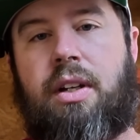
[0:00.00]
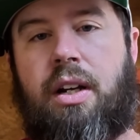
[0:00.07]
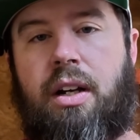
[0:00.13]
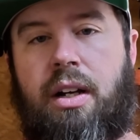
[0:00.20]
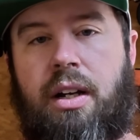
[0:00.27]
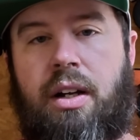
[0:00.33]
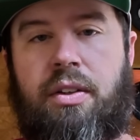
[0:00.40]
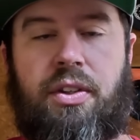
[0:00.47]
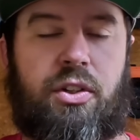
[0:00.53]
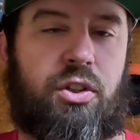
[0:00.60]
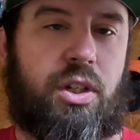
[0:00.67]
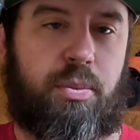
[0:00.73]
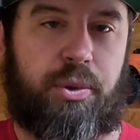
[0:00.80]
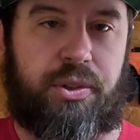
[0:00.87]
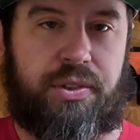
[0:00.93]
on the
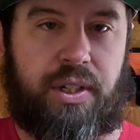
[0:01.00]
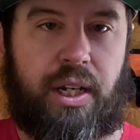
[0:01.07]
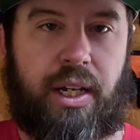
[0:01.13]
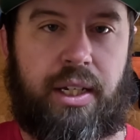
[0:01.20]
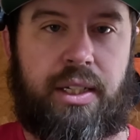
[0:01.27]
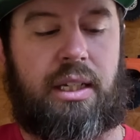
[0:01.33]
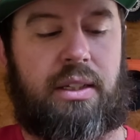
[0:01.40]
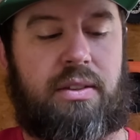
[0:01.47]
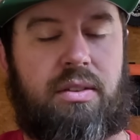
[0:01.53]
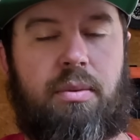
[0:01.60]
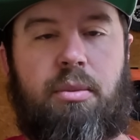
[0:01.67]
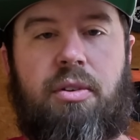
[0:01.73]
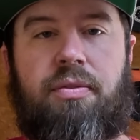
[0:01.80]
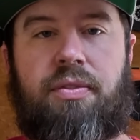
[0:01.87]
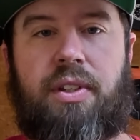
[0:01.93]
cheaper side, some
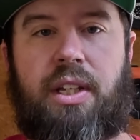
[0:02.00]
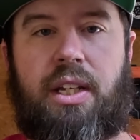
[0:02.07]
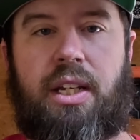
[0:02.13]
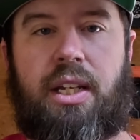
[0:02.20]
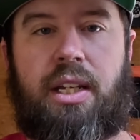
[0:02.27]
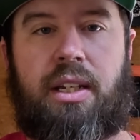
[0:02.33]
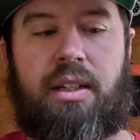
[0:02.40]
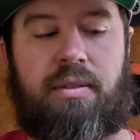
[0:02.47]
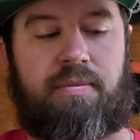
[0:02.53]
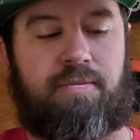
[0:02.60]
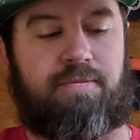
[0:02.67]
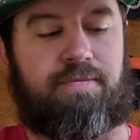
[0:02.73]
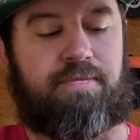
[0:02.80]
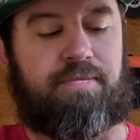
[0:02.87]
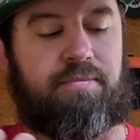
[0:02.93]
of the
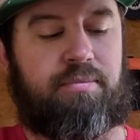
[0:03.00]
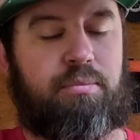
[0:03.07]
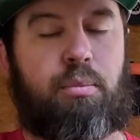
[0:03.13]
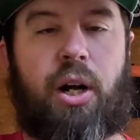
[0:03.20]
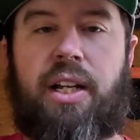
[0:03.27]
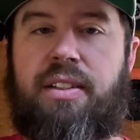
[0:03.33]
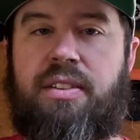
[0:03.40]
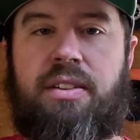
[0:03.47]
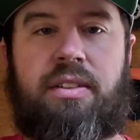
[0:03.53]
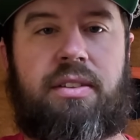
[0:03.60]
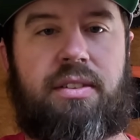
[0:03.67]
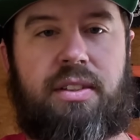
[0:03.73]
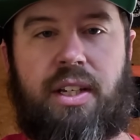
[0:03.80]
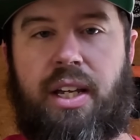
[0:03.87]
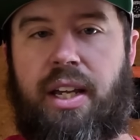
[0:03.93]

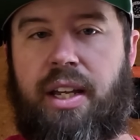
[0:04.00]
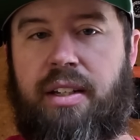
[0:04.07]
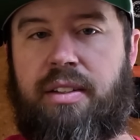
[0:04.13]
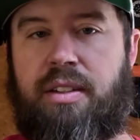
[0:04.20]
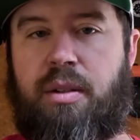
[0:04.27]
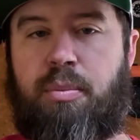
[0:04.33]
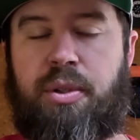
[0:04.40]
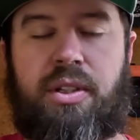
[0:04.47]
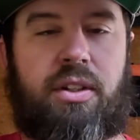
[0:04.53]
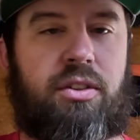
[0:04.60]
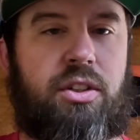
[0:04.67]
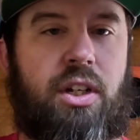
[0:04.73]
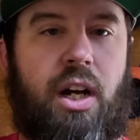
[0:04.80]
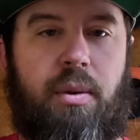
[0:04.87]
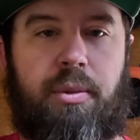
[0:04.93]
buttons and the
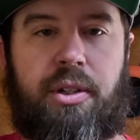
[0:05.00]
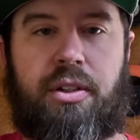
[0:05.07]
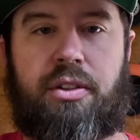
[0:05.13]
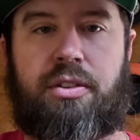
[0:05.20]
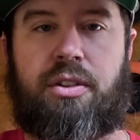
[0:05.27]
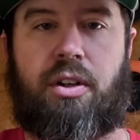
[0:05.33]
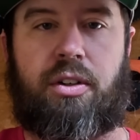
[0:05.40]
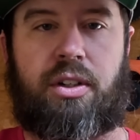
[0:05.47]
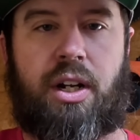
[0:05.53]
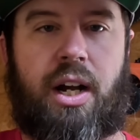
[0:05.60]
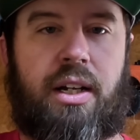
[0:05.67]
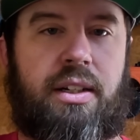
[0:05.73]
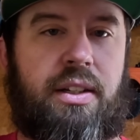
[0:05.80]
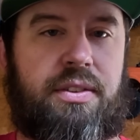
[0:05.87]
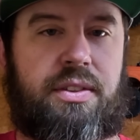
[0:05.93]
potentiometers are
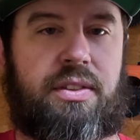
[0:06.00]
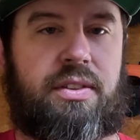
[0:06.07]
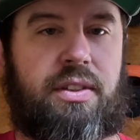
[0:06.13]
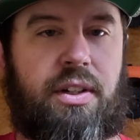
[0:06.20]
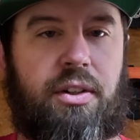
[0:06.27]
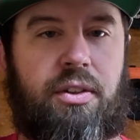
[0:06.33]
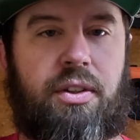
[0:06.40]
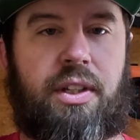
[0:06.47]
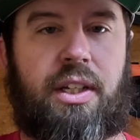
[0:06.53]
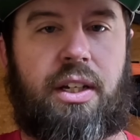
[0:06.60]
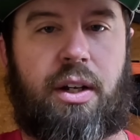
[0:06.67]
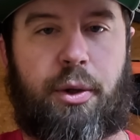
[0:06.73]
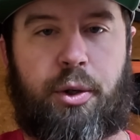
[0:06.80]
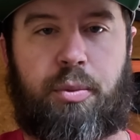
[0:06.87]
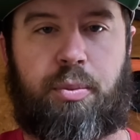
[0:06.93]
not necessarily
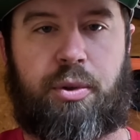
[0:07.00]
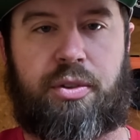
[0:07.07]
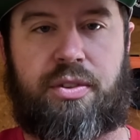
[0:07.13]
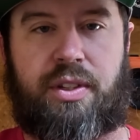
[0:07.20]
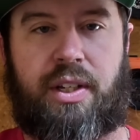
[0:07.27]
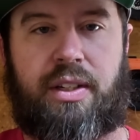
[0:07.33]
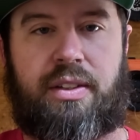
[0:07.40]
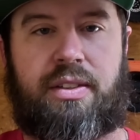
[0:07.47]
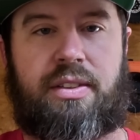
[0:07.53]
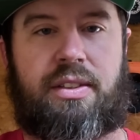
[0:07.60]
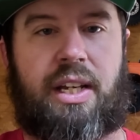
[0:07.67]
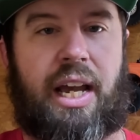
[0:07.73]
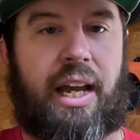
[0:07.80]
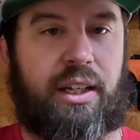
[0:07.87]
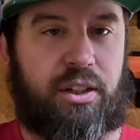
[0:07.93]
100%
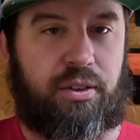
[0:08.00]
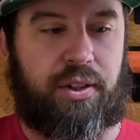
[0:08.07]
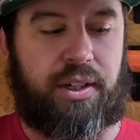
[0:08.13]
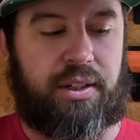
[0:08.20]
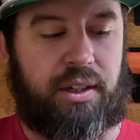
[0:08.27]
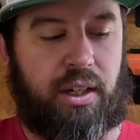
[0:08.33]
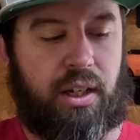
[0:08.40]
accurate.